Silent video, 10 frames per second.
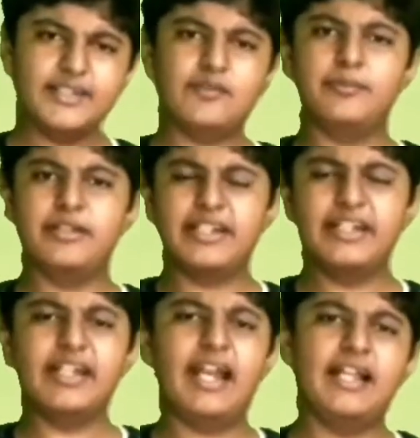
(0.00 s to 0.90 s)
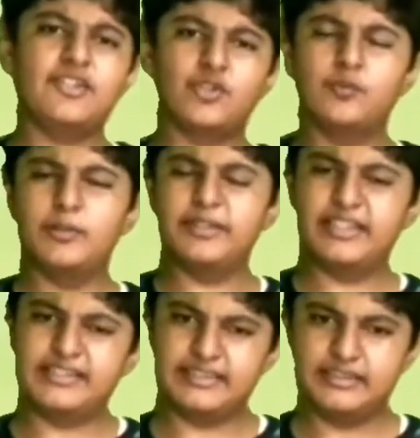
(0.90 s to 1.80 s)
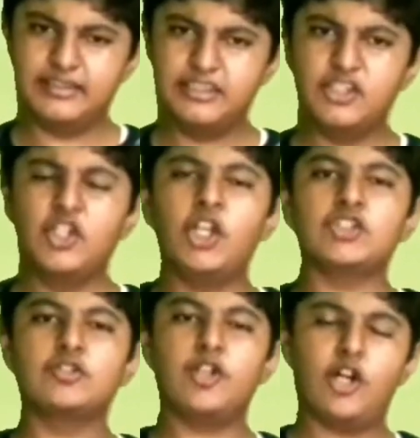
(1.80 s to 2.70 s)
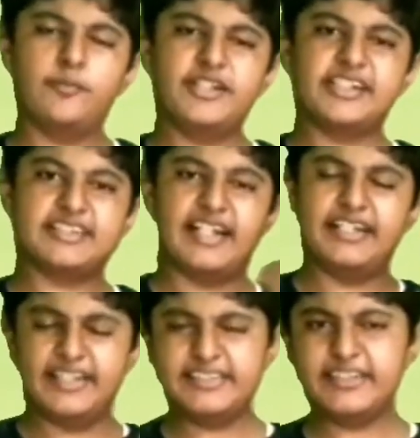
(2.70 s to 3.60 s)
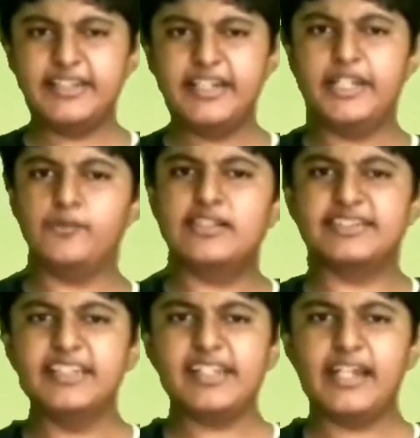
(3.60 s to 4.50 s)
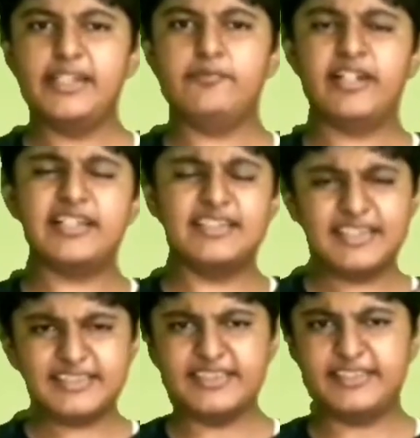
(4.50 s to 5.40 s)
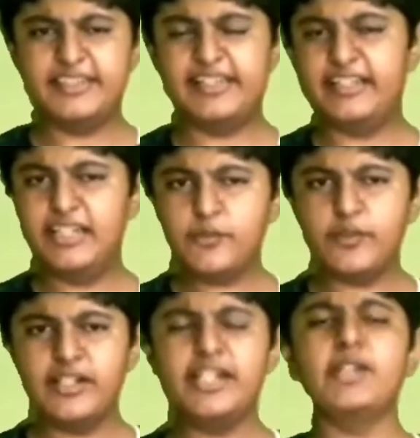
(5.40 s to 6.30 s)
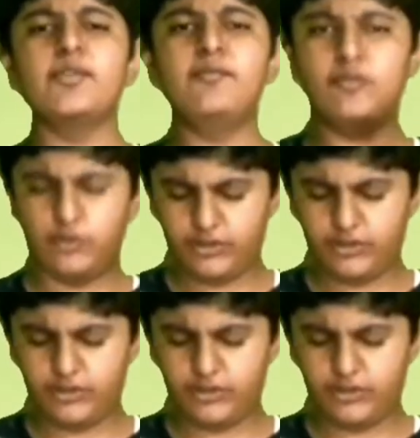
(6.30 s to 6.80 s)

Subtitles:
will be greater, and so will be the result. So the object has higher density, it will sink, and if it has less density than the liquid, it will float.